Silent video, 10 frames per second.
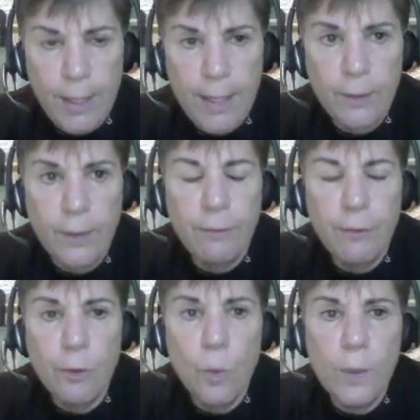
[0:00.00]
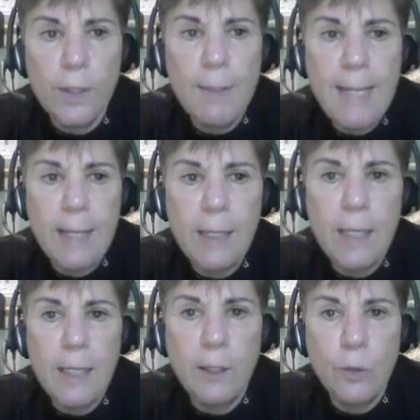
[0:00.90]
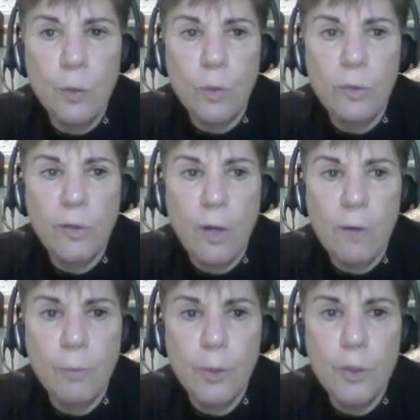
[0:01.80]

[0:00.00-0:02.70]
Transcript: Now, if you're going to be editing your software,